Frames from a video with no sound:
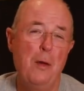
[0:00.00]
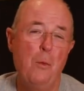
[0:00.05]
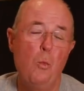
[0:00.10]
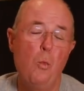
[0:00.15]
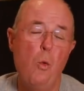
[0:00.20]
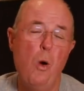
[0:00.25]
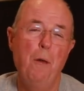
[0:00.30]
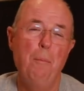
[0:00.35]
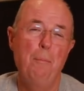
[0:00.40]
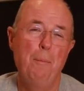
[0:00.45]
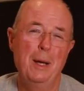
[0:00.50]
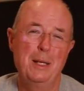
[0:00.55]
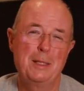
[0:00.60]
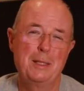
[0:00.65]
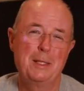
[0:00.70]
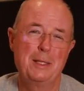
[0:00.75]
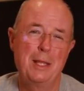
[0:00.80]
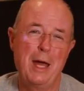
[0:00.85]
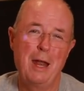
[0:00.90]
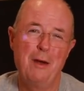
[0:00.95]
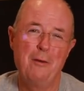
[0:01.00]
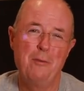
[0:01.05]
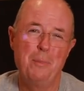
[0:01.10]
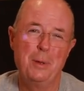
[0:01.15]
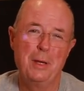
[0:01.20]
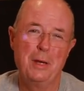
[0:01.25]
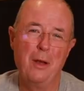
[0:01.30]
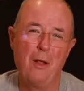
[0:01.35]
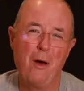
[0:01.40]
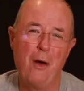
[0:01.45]
What must that have
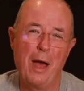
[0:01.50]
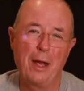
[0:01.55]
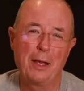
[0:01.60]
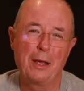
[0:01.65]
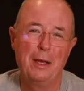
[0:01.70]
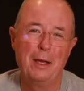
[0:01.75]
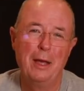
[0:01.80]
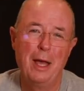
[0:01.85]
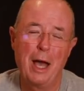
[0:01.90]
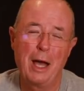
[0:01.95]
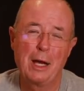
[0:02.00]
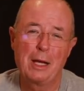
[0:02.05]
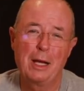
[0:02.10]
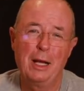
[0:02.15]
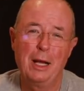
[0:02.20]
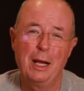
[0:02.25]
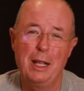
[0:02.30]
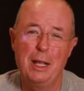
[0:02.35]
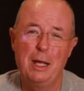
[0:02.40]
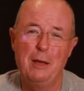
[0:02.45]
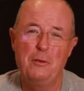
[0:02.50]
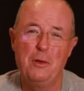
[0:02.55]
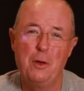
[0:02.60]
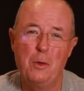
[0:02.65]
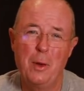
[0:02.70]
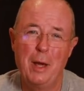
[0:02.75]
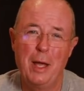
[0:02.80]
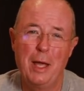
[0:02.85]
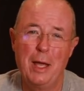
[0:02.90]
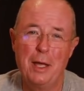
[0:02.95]
been like? A clear
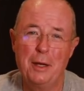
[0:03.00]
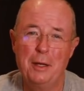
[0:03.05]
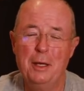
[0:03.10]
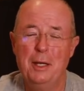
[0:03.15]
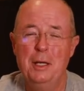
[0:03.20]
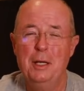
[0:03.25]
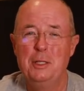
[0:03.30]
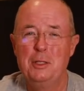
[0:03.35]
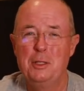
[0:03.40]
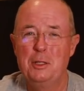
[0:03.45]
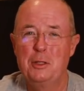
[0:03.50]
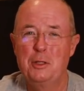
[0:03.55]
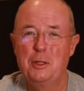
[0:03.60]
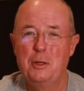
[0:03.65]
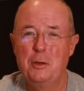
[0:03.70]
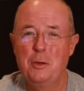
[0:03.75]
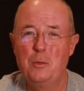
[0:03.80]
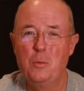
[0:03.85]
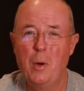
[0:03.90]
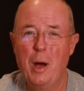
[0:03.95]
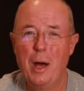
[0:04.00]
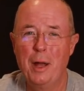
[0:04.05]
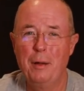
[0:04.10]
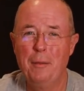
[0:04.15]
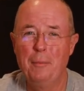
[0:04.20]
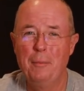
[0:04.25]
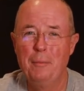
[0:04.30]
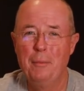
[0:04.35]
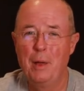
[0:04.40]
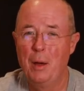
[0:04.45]
view ahead to turn
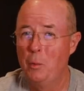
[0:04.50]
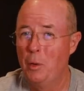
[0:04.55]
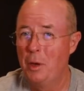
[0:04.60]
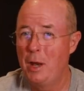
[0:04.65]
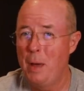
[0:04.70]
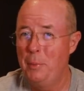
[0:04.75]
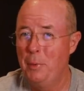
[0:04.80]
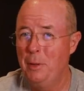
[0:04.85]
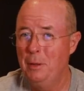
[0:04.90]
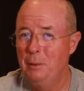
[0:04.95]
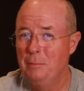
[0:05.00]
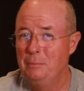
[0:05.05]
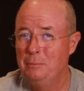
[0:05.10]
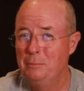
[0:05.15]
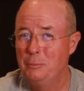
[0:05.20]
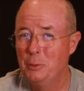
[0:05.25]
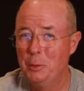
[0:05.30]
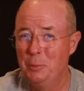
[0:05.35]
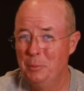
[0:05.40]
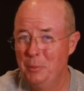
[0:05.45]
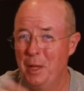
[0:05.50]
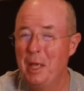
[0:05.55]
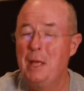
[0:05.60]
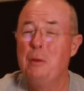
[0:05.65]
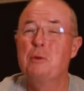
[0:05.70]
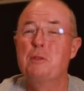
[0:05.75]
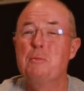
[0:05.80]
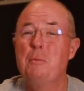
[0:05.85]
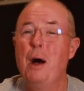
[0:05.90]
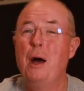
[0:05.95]
one. And what happened? Well,
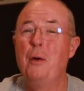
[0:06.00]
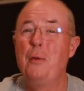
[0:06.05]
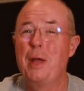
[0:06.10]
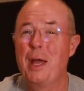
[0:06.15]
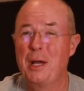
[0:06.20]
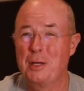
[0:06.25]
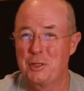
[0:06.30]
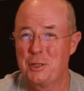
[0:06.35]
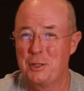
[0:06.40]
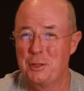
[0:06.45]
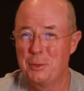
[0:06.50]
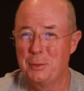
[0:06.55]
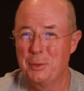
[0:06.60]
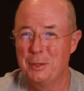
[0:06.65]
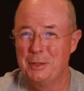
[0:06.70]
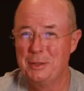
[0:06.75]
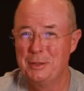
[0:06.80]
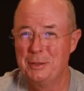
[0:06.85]
here was my reaction to it.